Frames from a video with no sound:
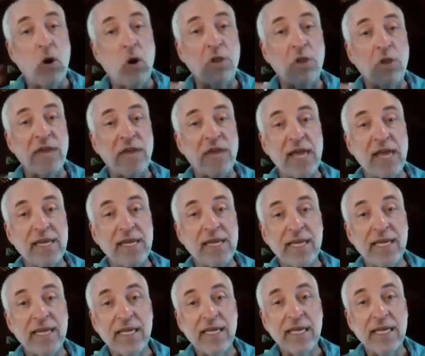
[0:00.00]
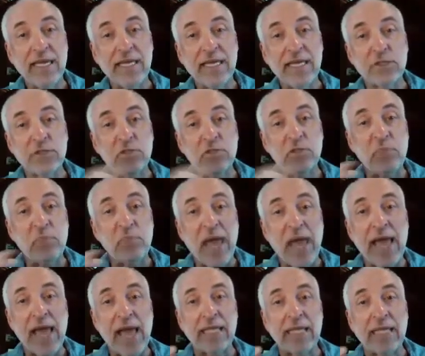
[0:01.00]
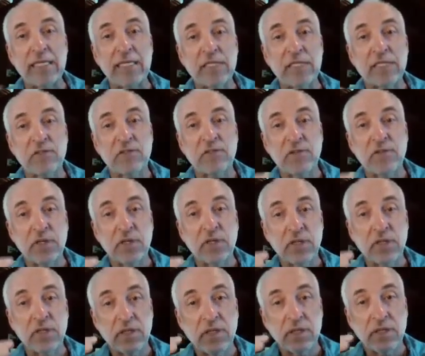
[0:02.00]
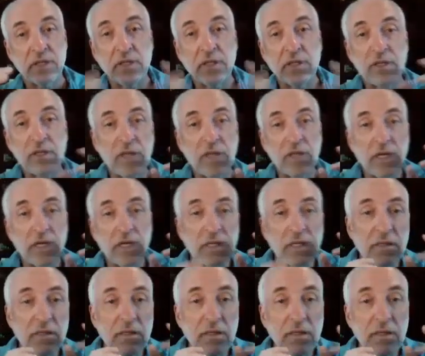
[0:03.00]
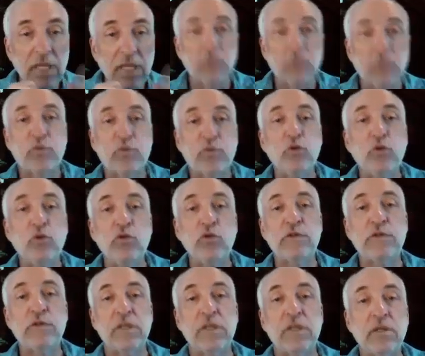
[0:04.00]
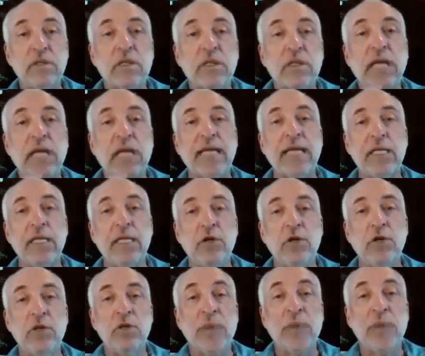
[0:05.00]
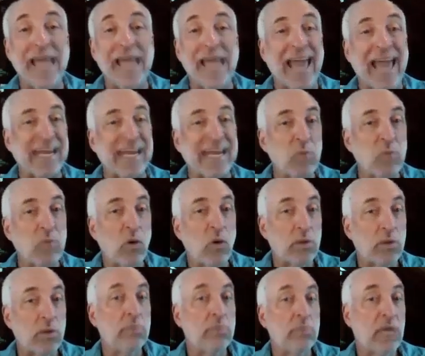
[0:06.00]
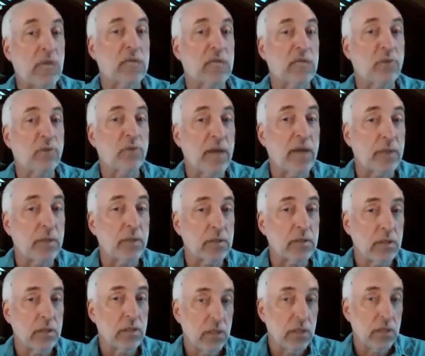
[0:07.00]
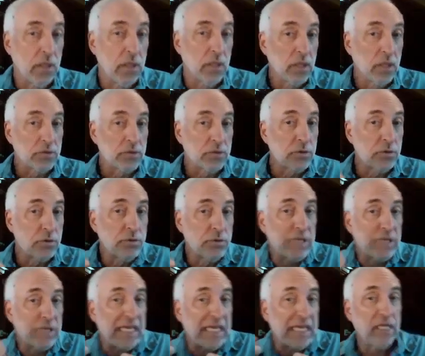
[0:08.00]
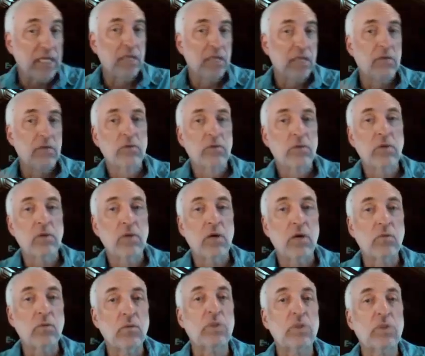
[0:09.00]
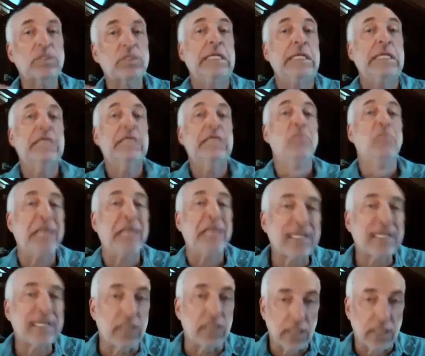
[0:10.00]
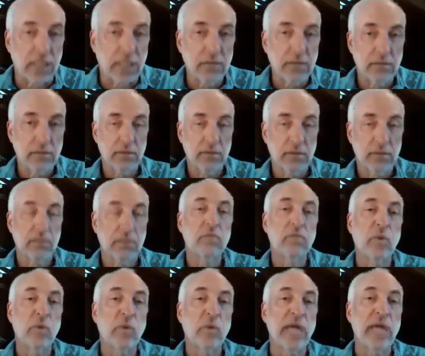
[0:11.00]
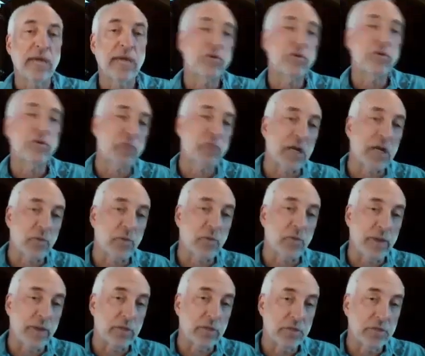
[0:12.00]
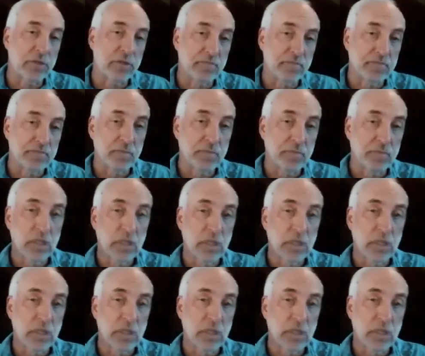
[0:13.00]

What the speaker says: The goal then is to balance the improved likelihood by adding more model parameters to the worsening complexity when we add those model parameters.